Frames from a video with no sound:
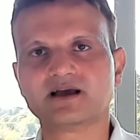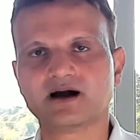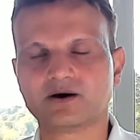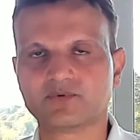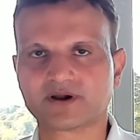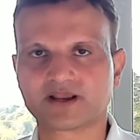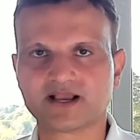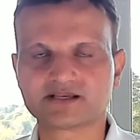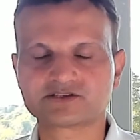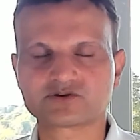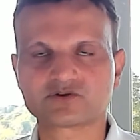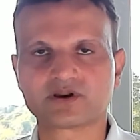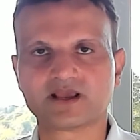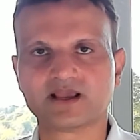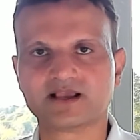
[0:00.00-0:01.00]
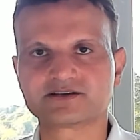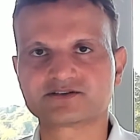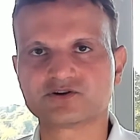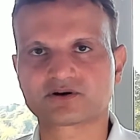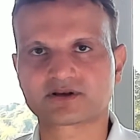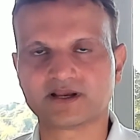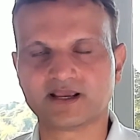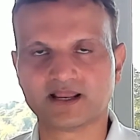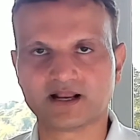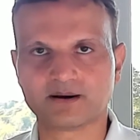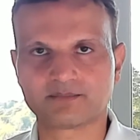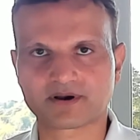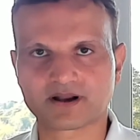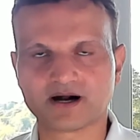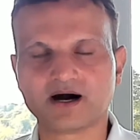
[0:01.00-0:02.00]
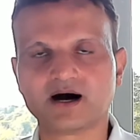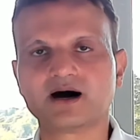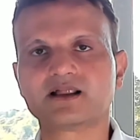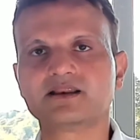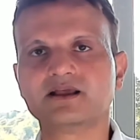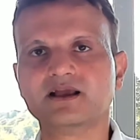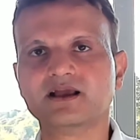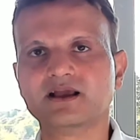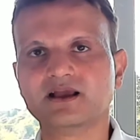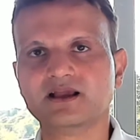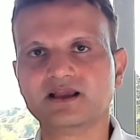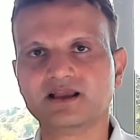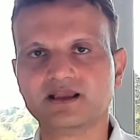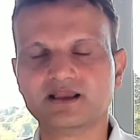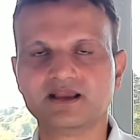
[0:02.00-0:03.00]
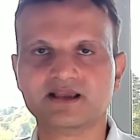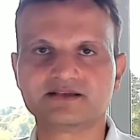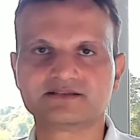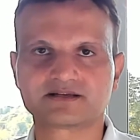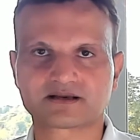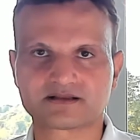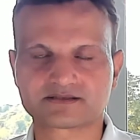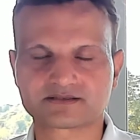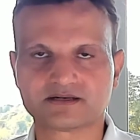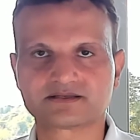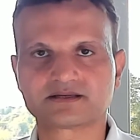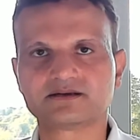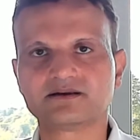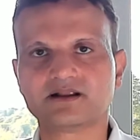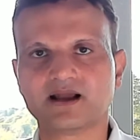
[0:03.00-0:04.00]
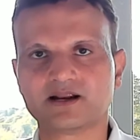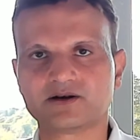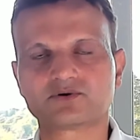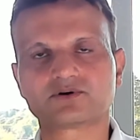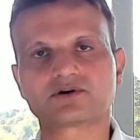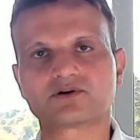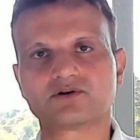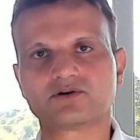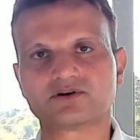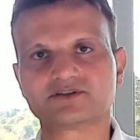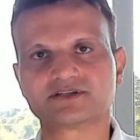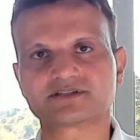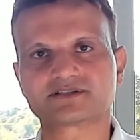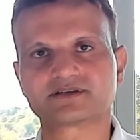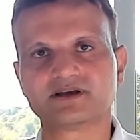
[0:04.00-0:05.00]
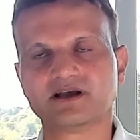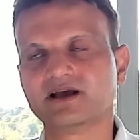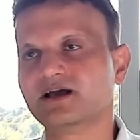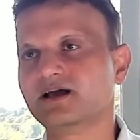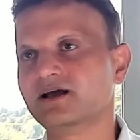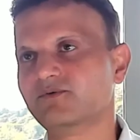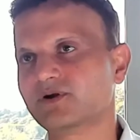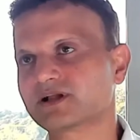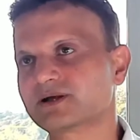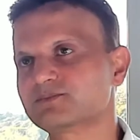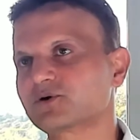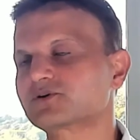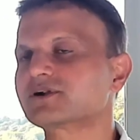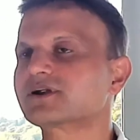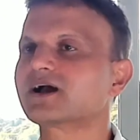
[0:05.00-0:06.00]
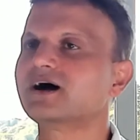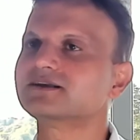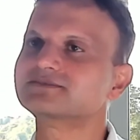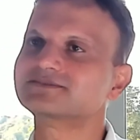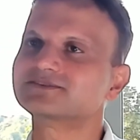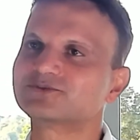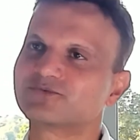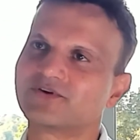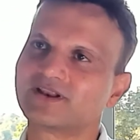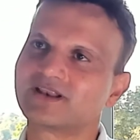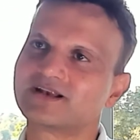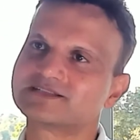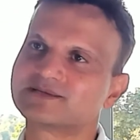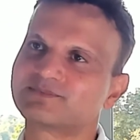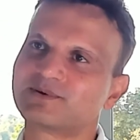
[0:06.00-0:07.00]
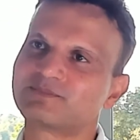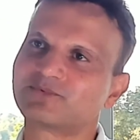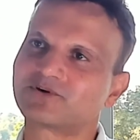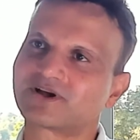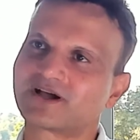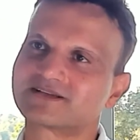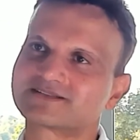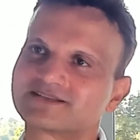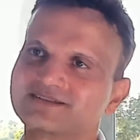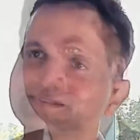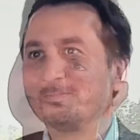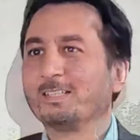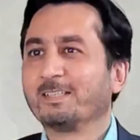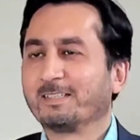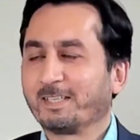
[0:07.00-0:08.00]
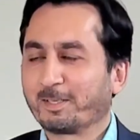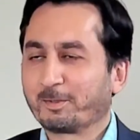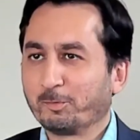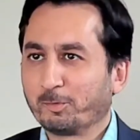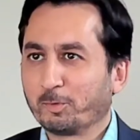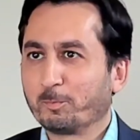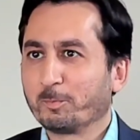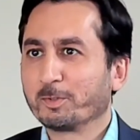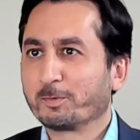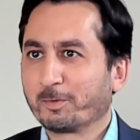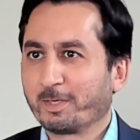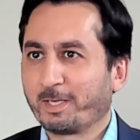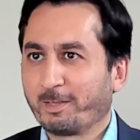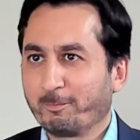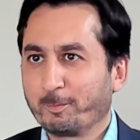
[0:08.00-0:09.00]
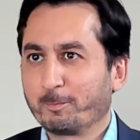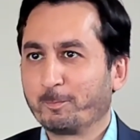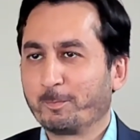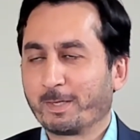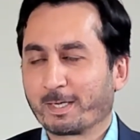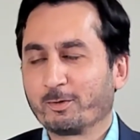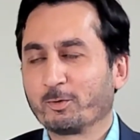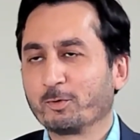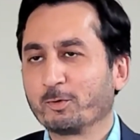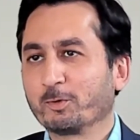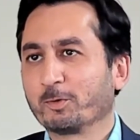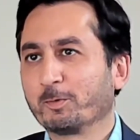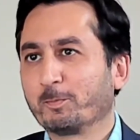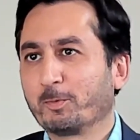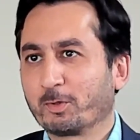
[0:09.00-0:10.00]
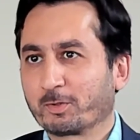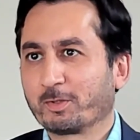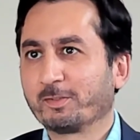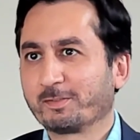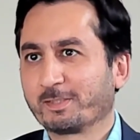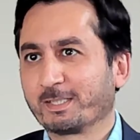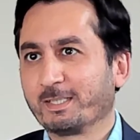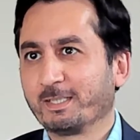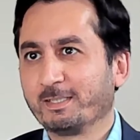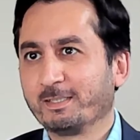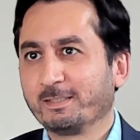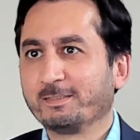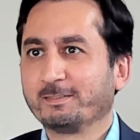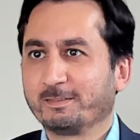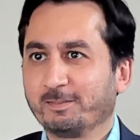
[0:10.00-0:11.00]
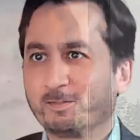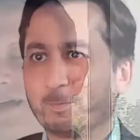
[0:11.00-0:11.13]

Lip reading: Our guest today is Dr. Inam Khan. He is a consultant endocrinologist. Welcome, Dr. Khan, to Faith and Discipline podcast. Thank you so much for having me back on your podcast again. It's